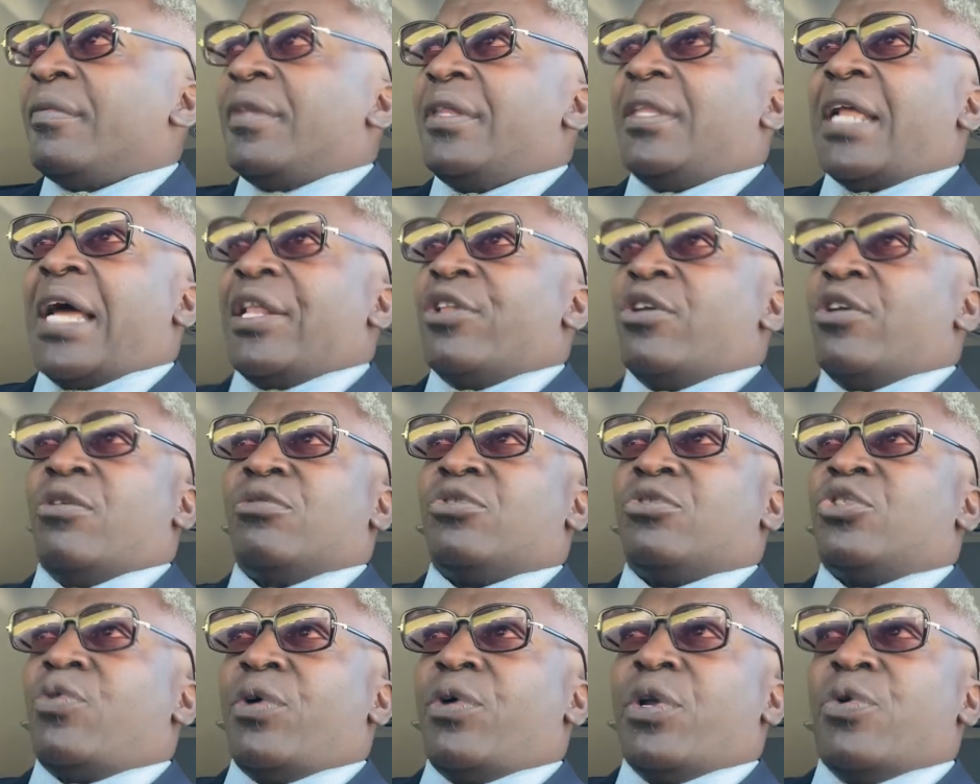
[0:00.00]
Not no
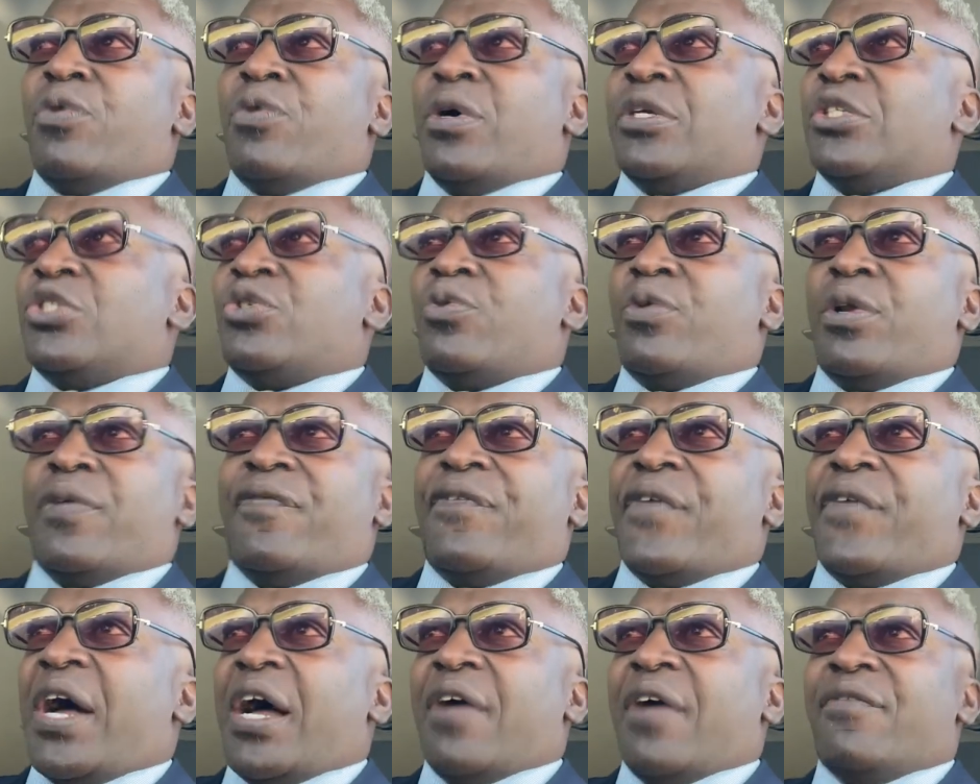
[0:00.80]
twenty-one,
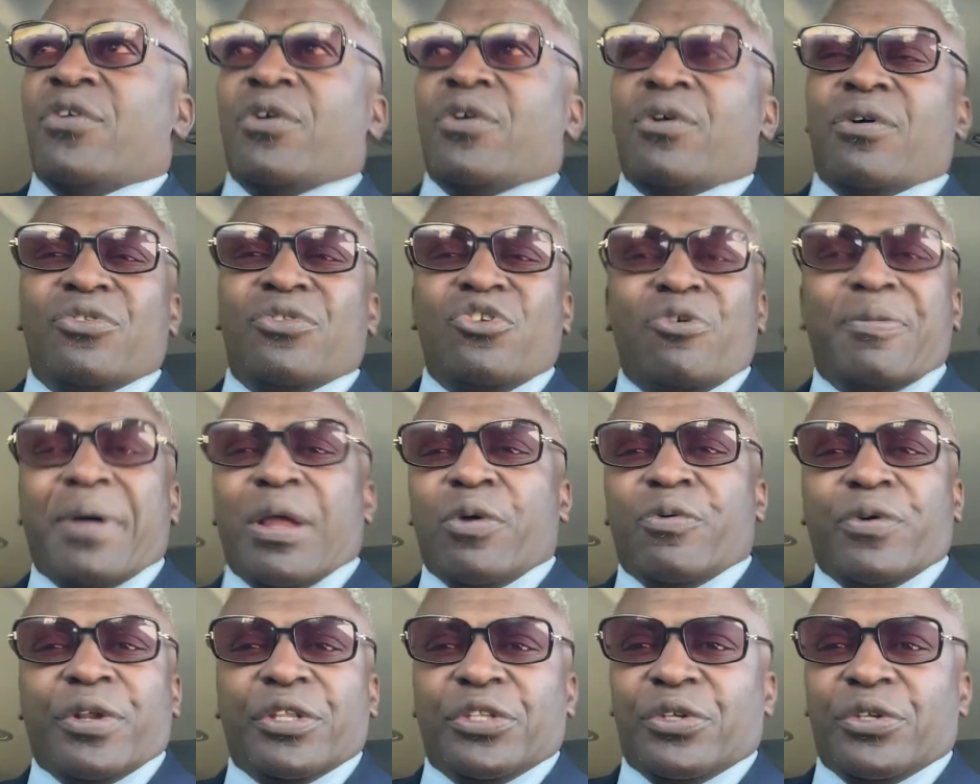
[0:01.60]
twenty-five-year-old. Nobody
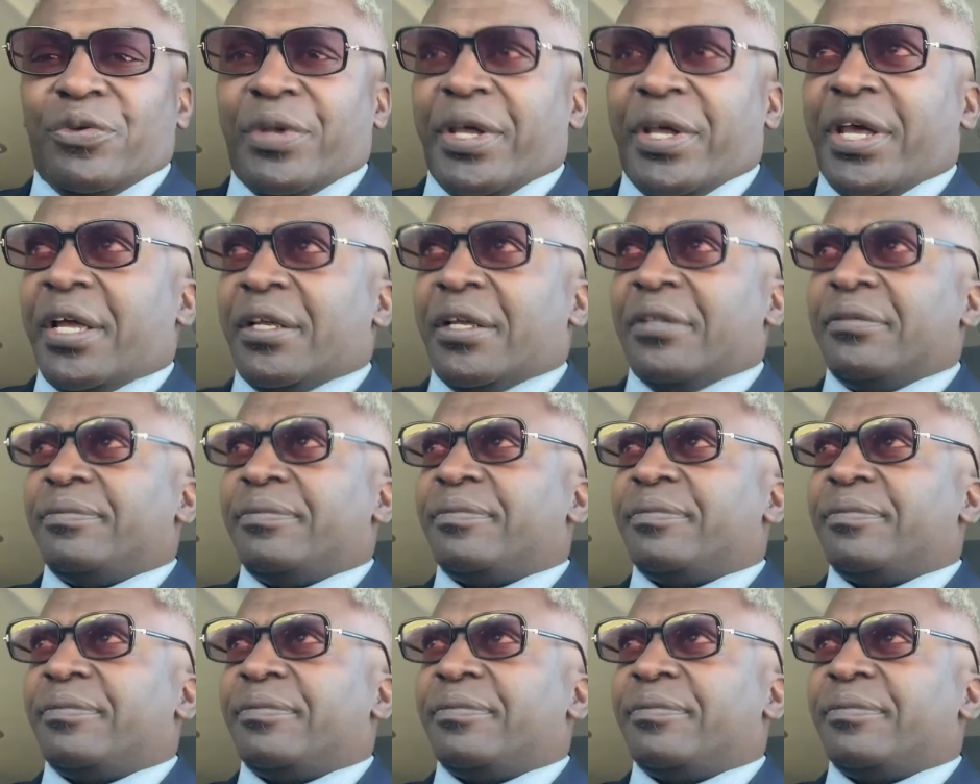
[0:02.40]
want to do that.